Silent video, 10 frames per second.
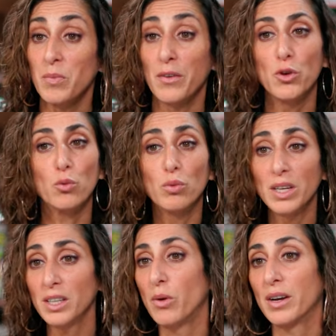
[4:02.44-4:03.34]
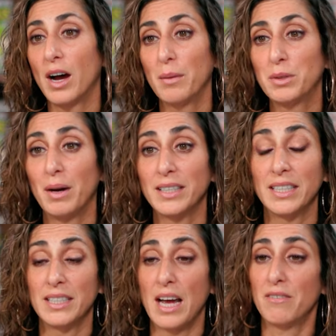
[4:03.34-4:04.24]
if you really want to optimize
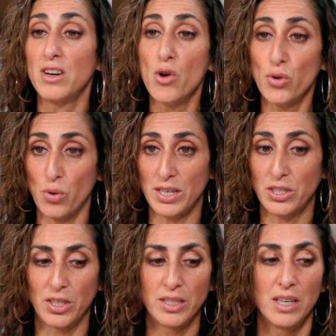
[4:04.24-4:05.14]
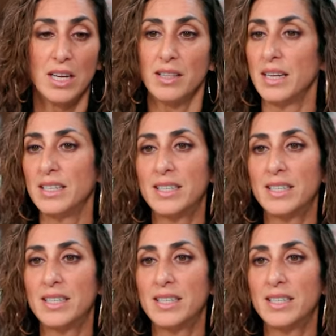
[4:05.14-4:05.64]
it and have no question, then